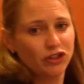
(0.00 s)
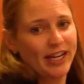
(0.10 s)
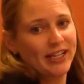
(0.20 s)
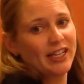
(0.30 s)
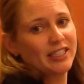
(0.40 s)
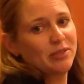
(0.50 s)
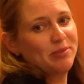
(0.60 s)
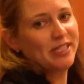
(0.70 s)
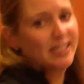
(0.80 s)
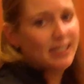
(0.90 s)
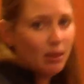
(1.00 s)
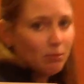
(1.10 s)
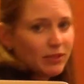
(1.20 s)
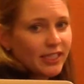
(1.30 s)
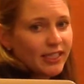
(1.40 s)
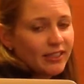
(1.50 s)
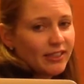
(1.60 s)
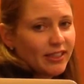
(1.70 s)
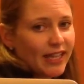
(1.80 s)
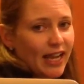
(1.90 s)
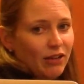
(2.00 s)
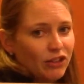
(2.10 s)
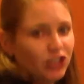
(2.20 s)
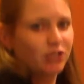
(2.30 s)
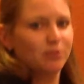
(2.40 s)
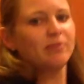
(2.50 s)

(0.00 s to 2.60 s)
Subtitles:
Try not to be slumped into the couch.